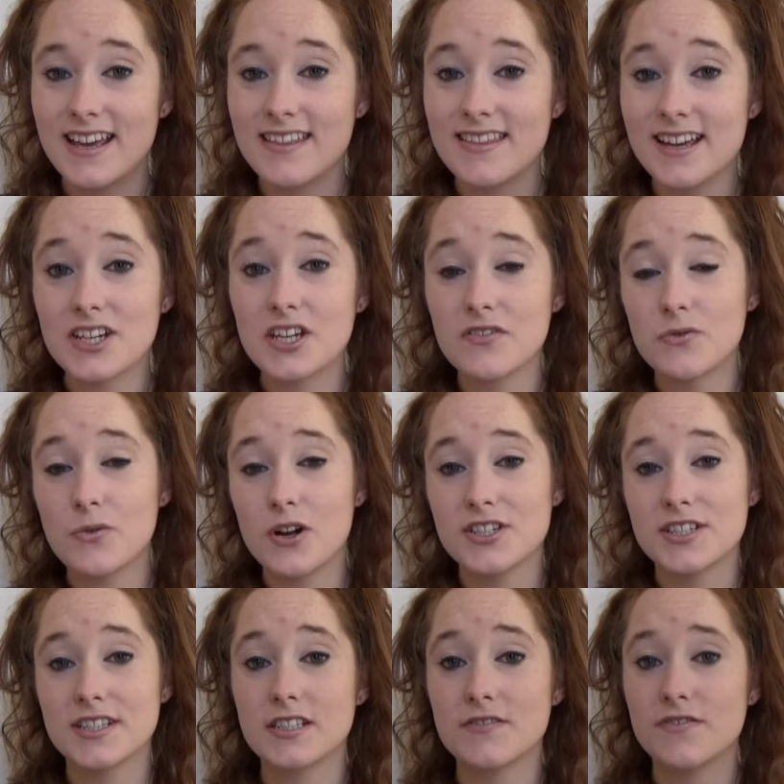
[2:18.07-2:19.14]
Thank you for
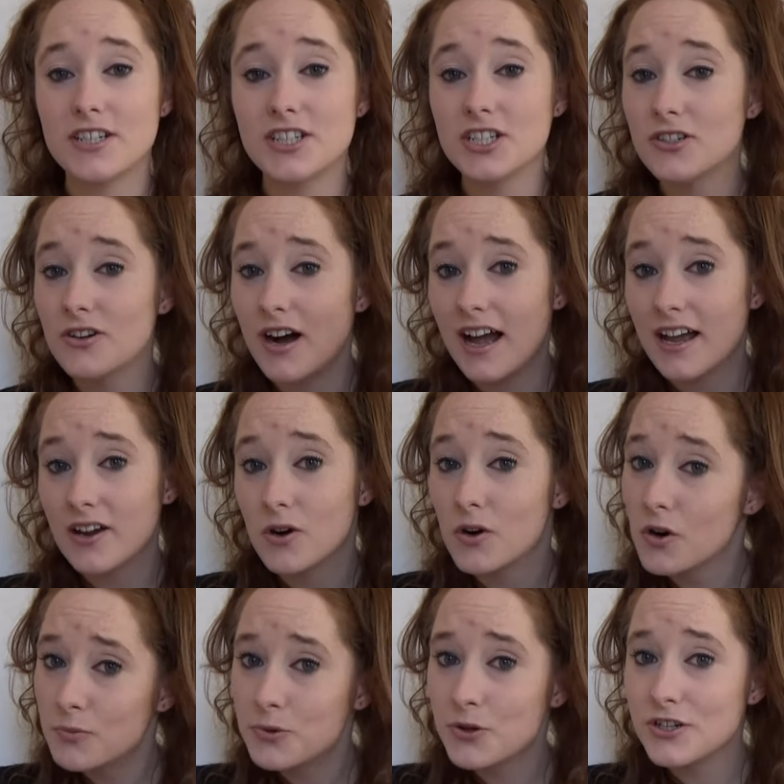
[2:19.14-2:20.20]
watching this video. I
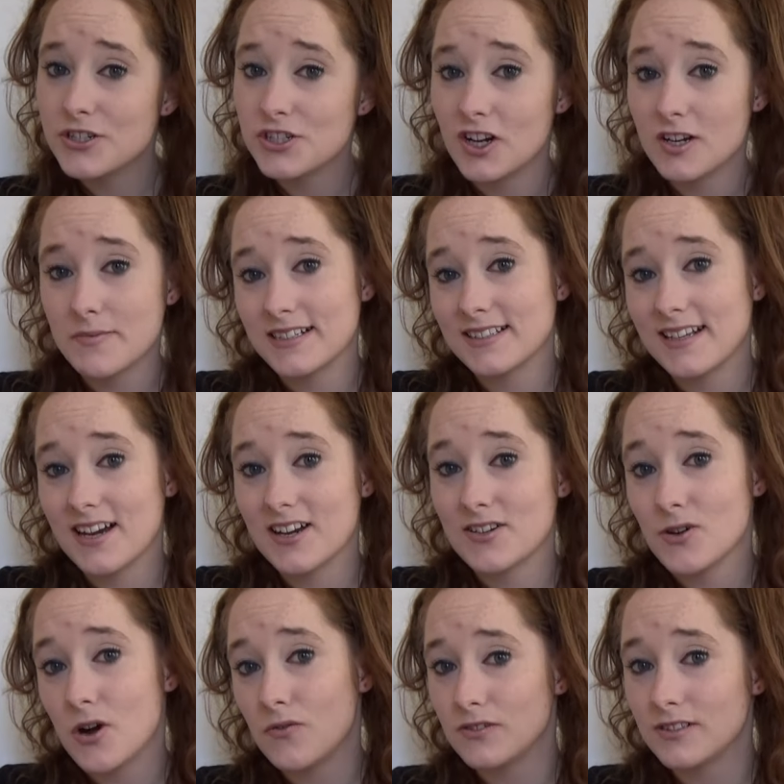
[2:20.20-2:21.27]
hope you enjoy my
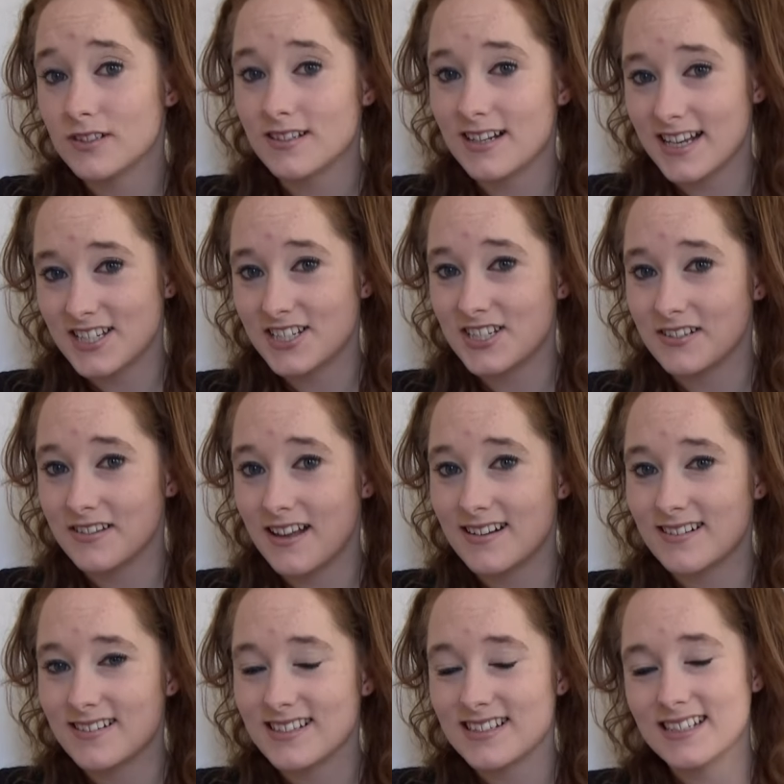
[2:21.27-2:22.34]
second novel, Celestial
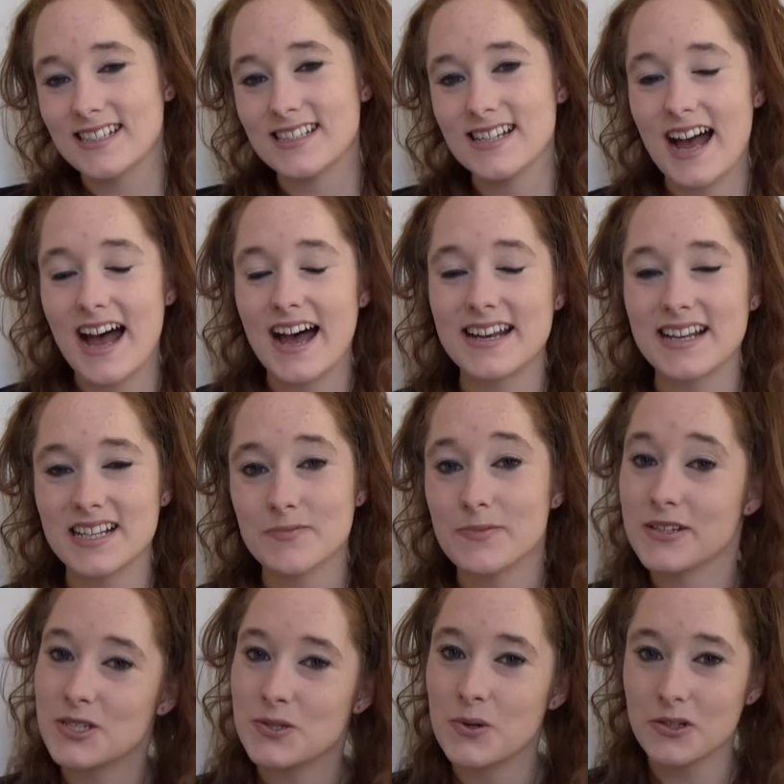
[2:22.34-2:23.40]
Land and Sea, and I'll
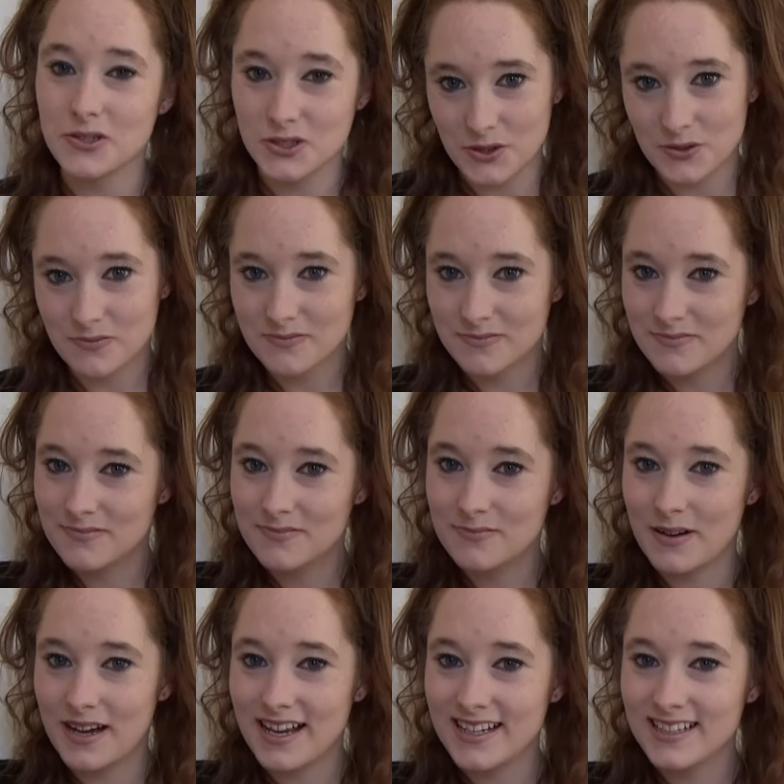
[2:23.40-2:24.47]
speak to you all soon.
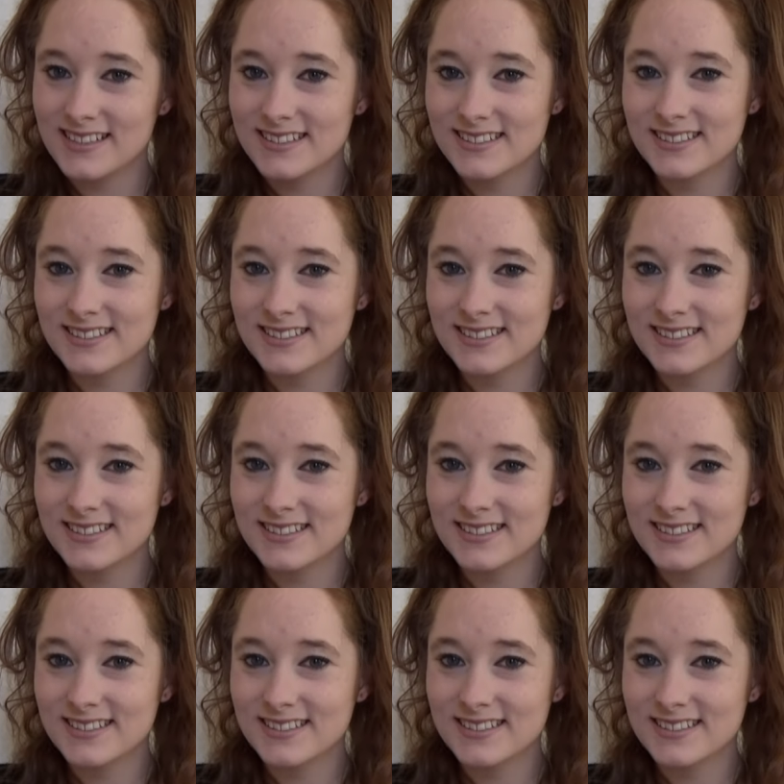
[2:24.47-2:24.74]
Bye!